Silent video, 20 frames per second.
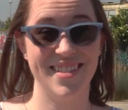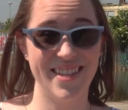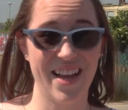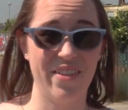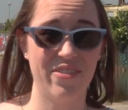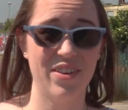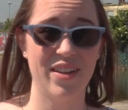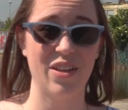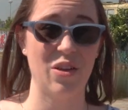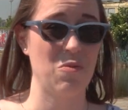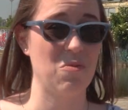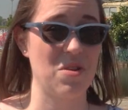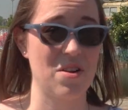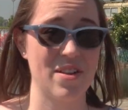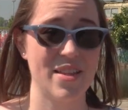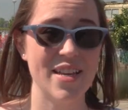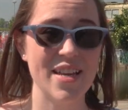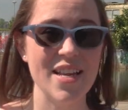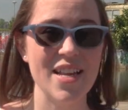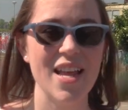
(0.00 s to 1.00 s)
definitely
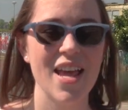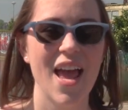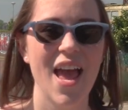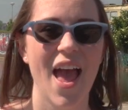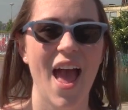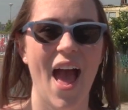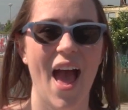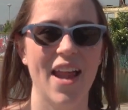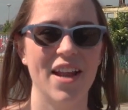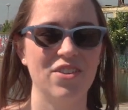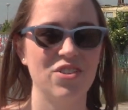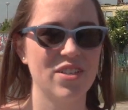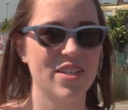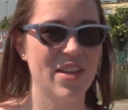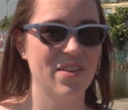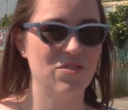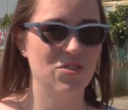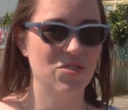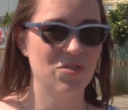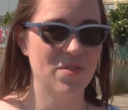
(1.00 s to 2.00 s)
worth it. And it just
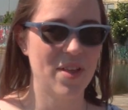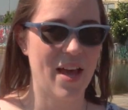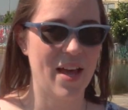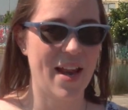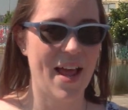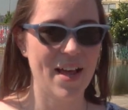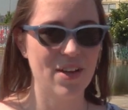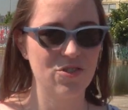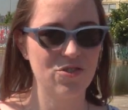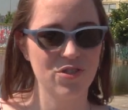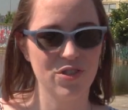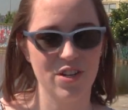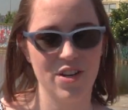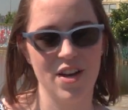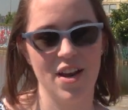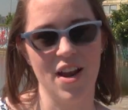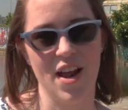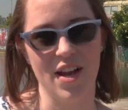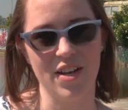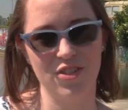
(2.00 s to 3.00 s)
gives you that extra
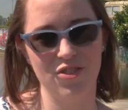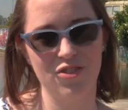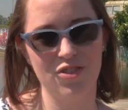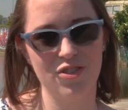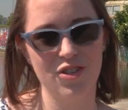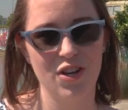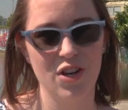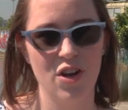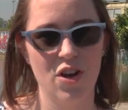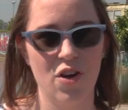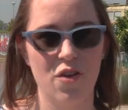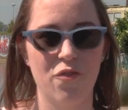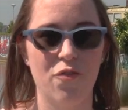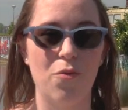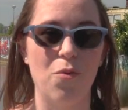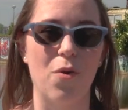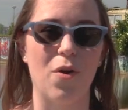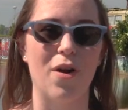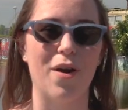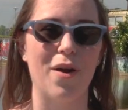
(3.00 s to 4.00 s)
nudge
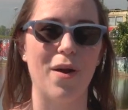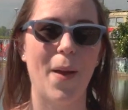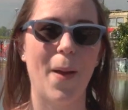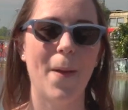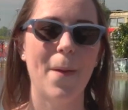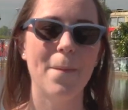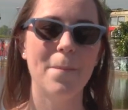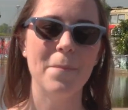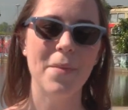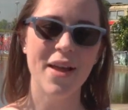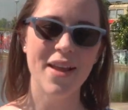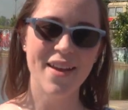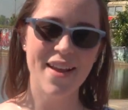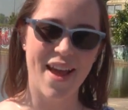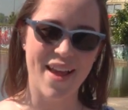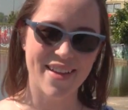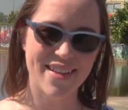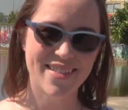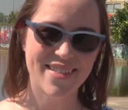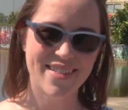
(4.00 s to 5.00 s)
for my
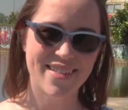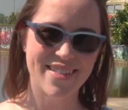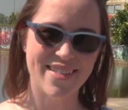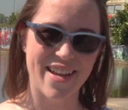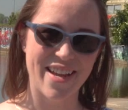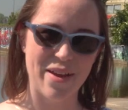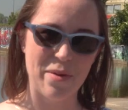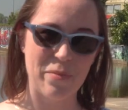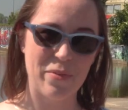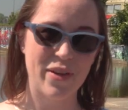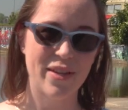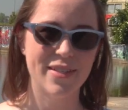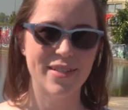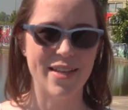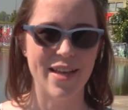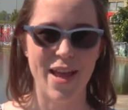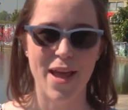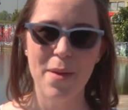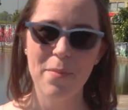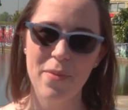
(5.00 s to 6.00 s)
next tip.
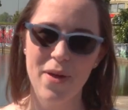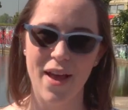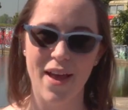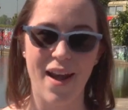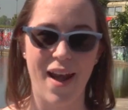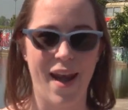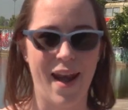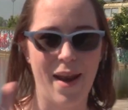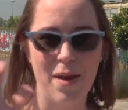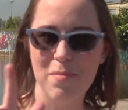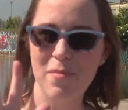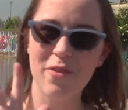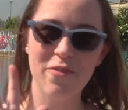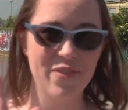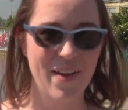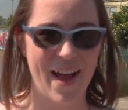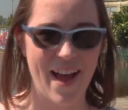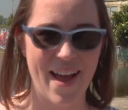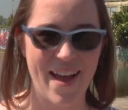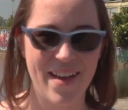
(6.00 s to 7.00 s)
Tip number
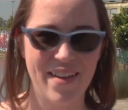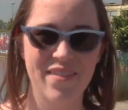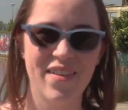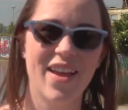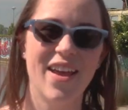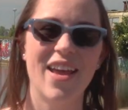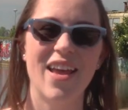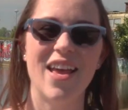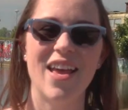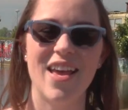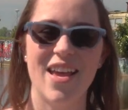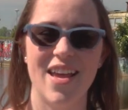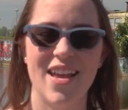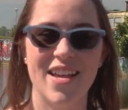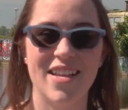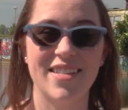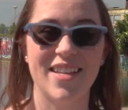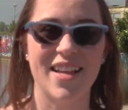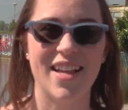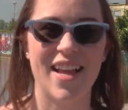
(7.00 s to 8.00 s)
5 is